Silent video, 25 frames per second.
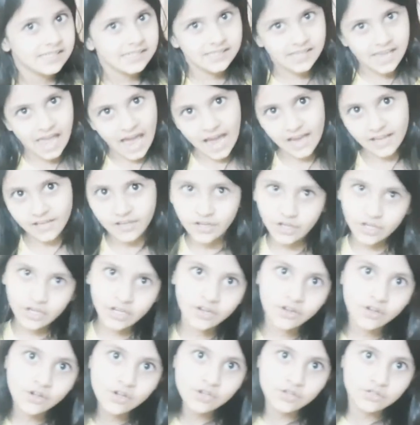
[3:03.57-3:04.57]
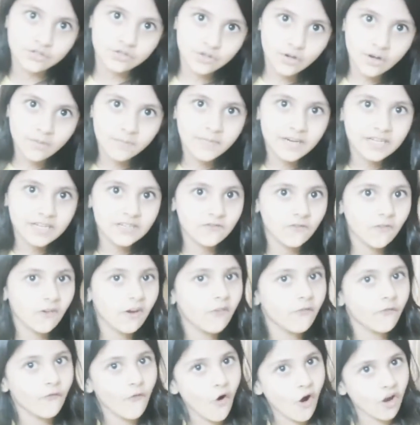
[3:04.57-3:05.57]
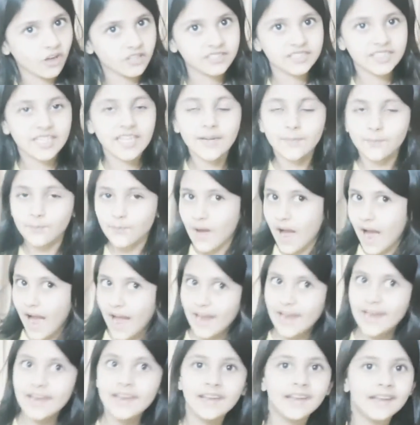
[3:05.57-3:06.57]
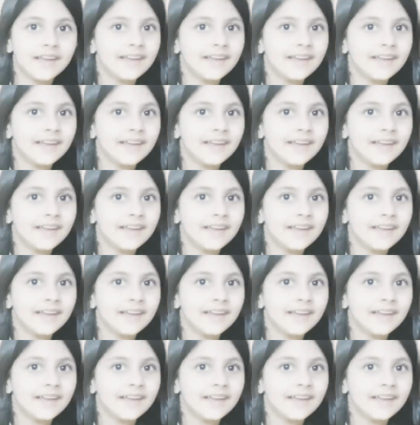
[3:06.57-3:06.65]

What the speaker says: Thank you so much for watching my